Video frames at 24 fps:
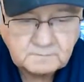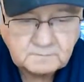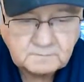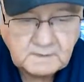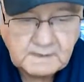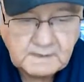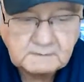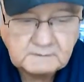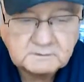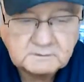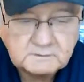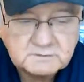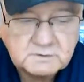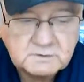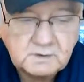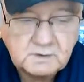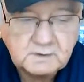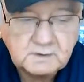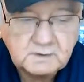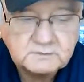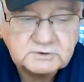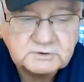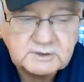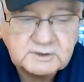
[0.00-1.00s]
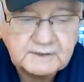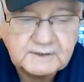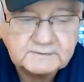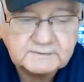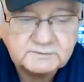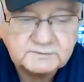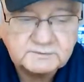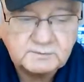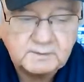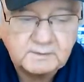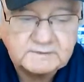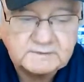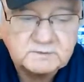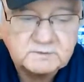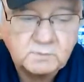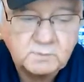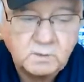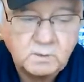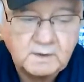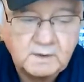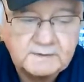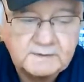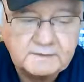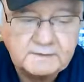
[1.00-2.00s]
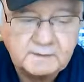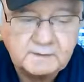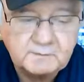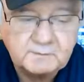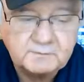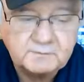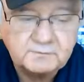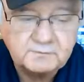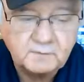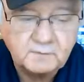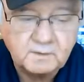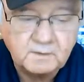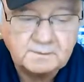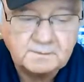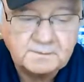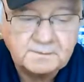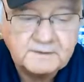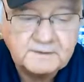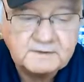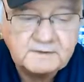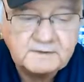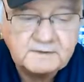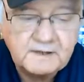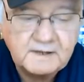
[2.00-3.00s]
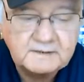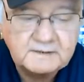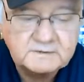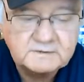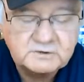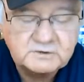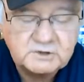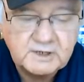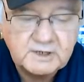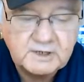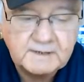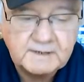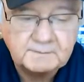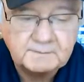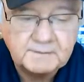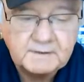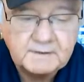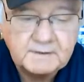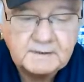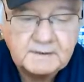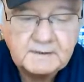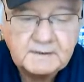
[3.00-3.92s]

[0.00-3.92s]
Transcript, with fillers: Harrah's Long Shots, Race 1, Number 4, Big Ten Champ,